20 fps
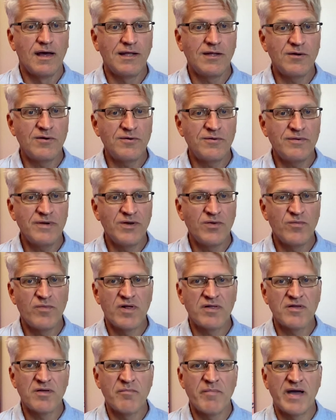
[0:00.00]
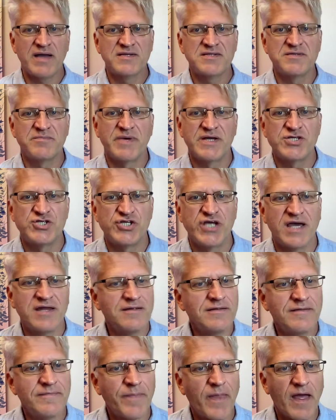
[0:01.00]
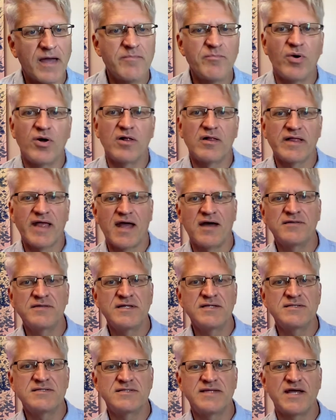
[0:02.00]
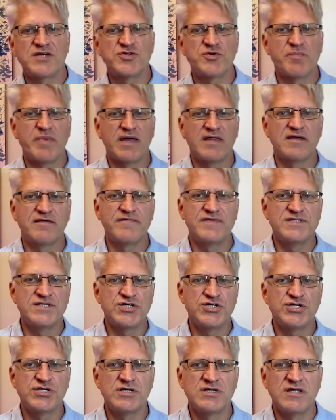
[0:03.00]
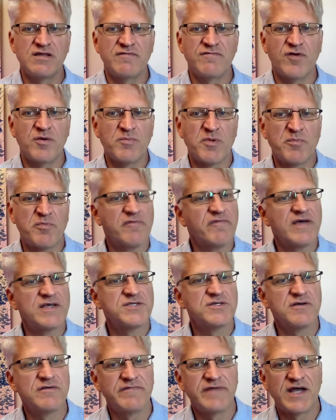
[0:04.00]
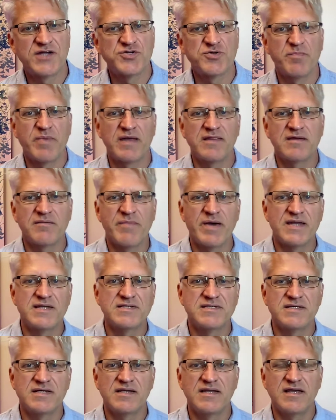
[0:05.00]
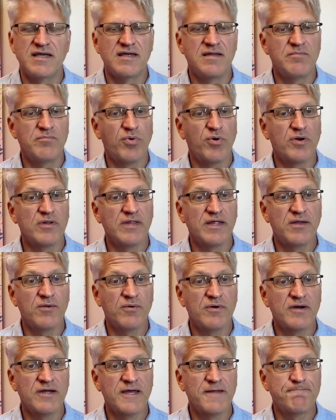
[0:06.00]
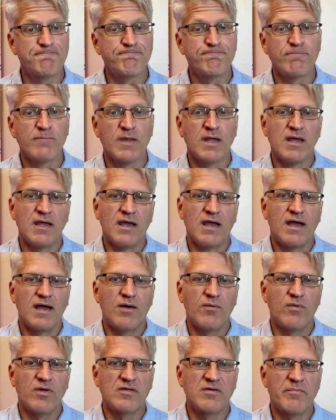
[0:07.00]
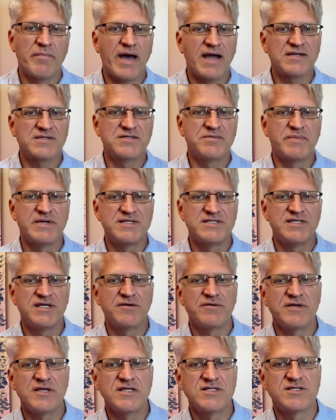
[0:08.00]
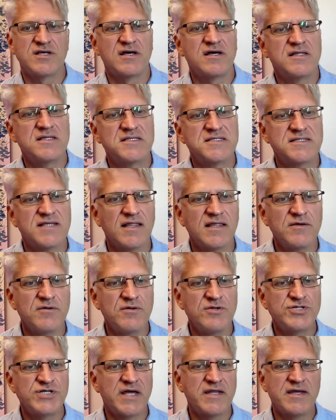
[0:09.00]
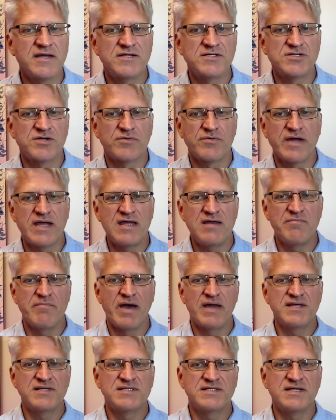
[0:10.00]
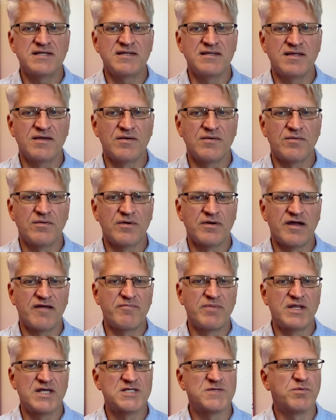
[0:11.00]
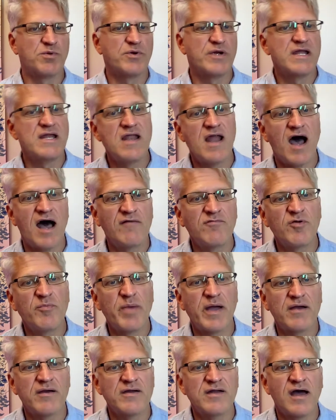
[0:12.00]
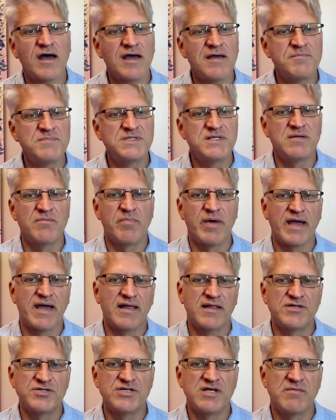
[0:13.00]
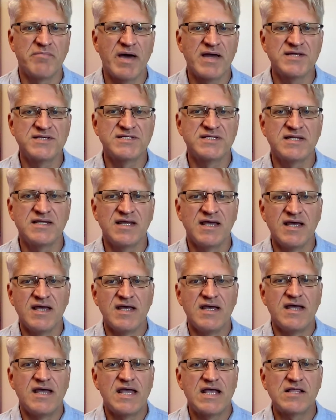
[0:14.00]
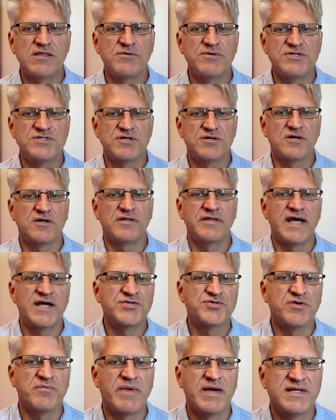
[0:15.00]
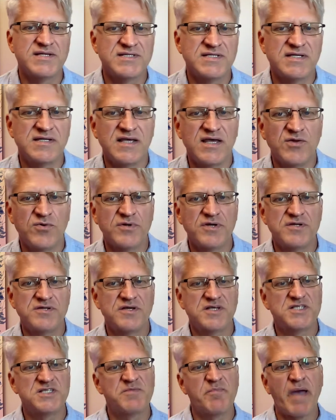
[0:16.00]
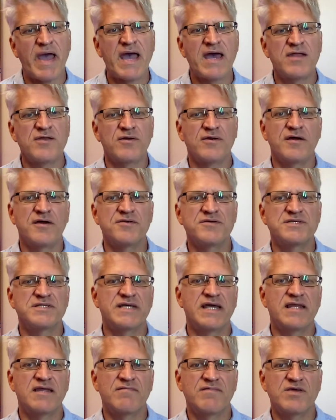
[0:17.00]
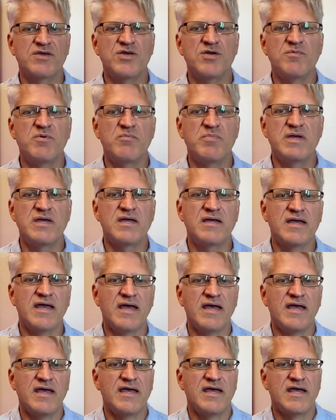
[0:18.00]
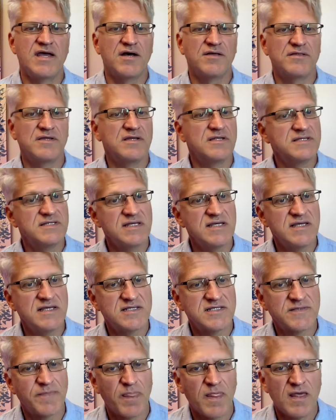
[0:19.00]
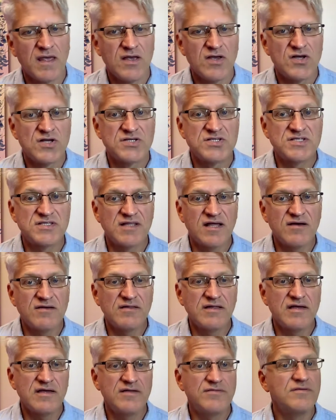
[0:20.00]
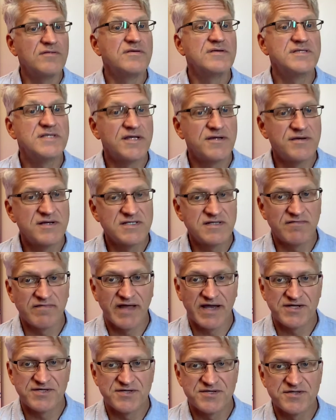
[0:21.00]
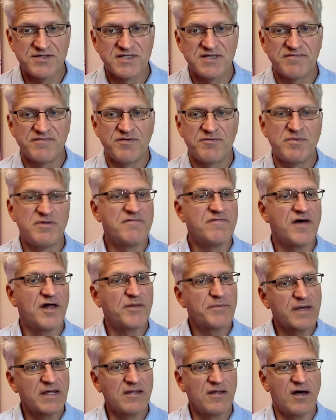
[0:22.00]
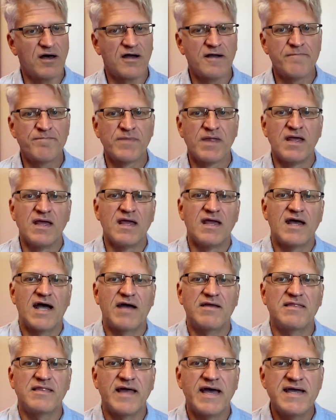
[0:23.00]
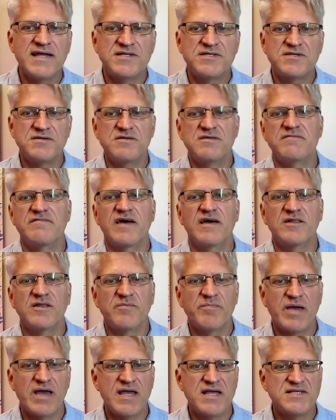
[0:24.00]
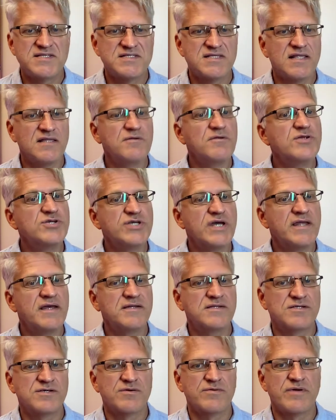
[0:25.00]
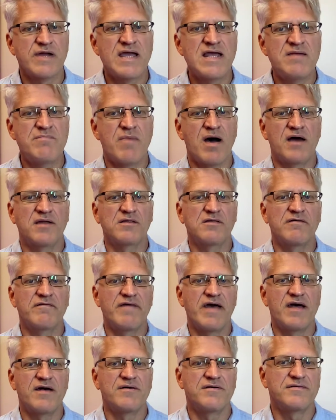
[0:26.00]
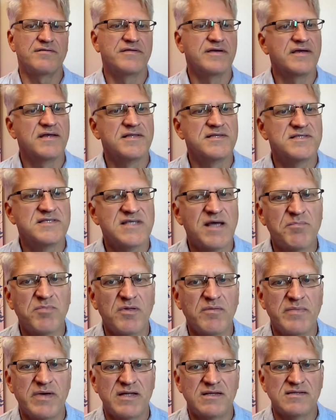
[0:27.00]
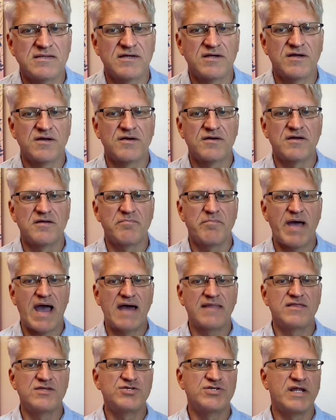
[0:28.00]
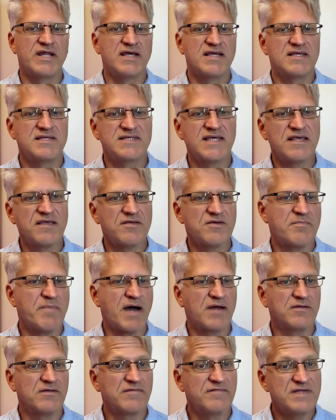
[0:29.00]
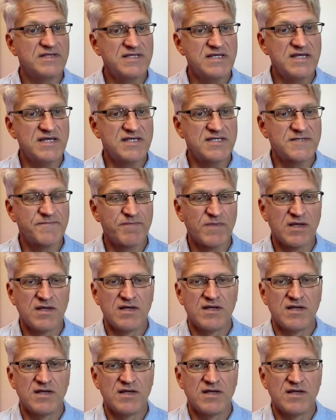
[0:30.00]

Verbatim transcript: Hello and welcome back to my channel. I'm Paul Kalnins, naturopathic physician and former professor of naturopathic medicine in Portland, Oregon. Welcome back to my series on salutogenic terrain medicine, where I've been exploring novel paradigms in biology and medicine, including so-called natural medicine, in order to expand our understanding of the human being, health, and disease. Slowly, through this series of lectures, if you've been following along, I'd like to develop a salutogenic terrain model of health that can supplement the current pathogenic cellular model of disease.